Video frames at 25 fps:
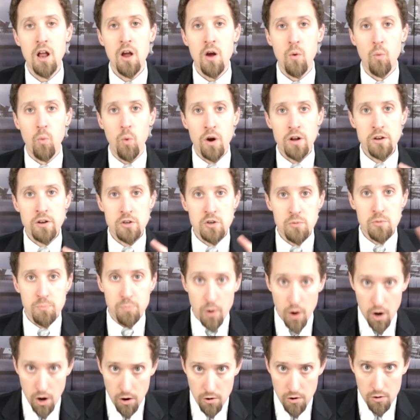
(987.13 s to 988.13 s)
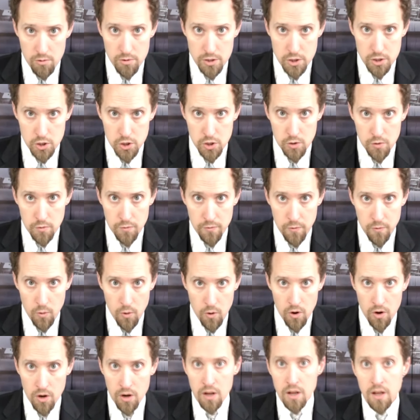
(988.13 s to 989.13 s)
what you borrow in
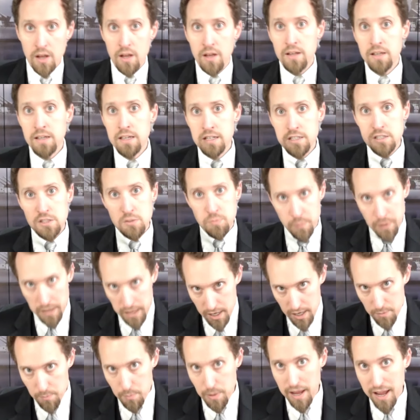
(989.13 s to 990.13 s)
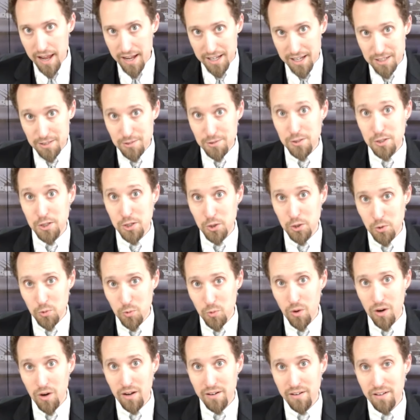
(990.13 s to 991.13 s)
Q4 gets paid back in
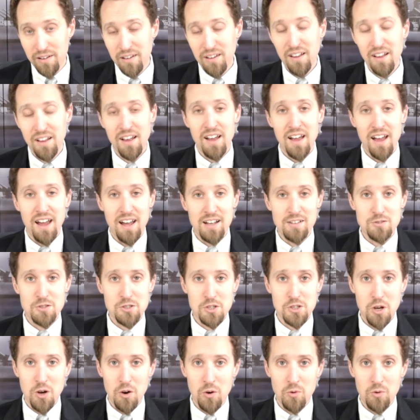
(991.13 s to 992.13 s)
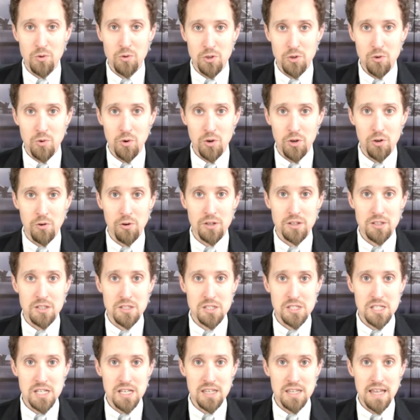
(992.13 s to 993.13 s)
Q1. And so you are going to
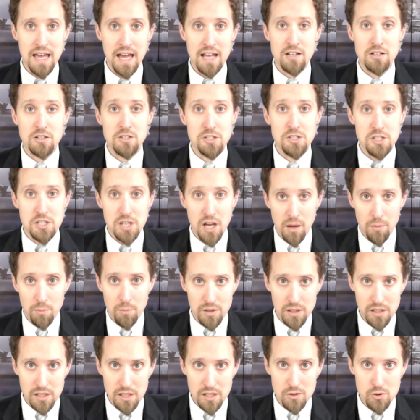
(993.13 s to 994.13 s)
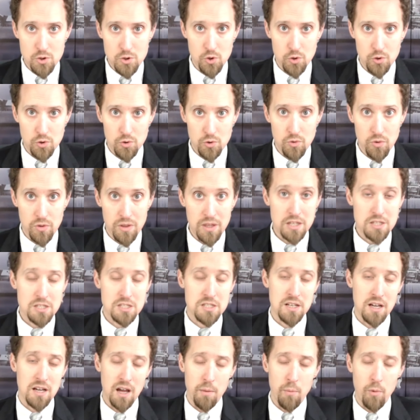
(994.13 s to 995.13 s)
see that doubly true this
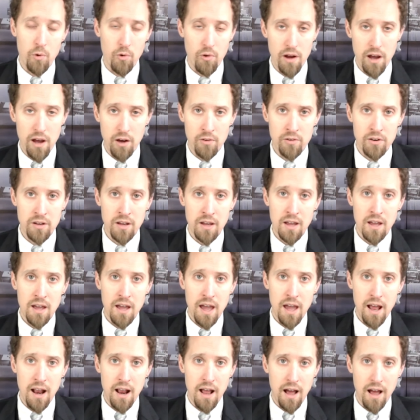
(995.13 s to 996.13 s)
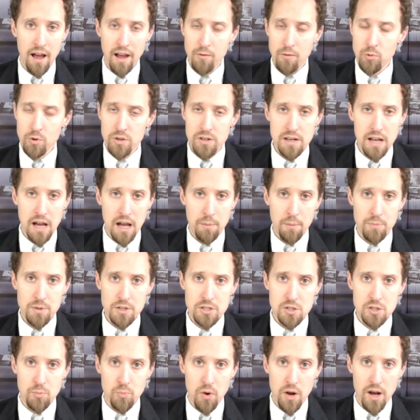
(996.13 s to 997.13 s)
time around. And I would not be
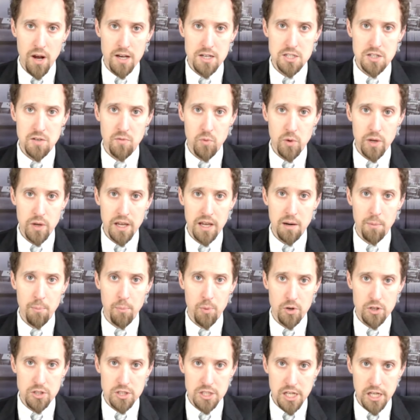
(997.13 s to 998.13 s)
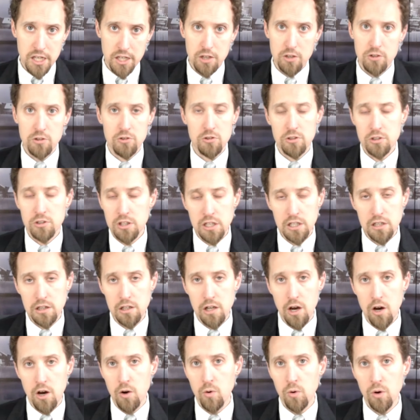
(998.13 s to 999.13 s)
surprised if we get a particularly
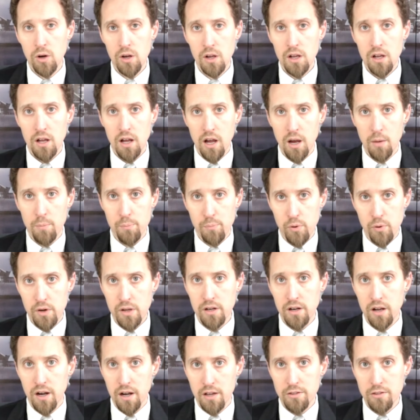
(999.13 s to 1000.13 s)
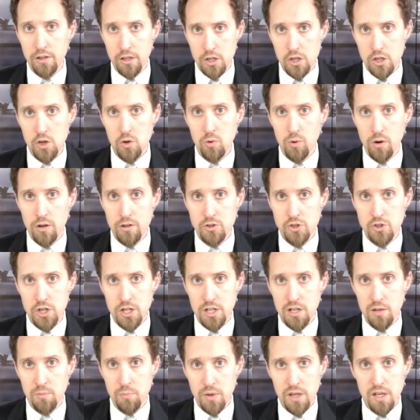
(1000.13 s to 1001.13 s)
low uh, print on the Q1
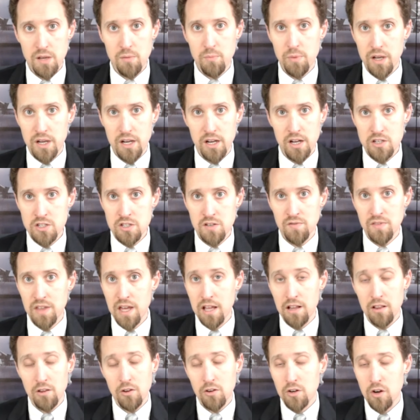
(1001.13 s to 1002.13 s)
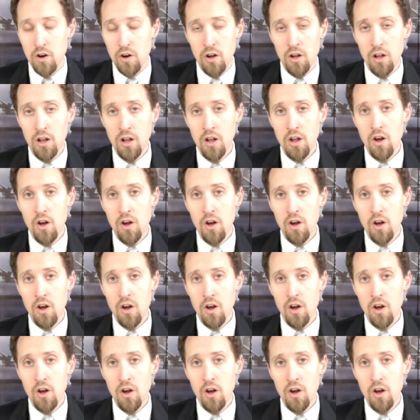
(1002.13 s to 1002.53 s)
GDP because of that. Look, all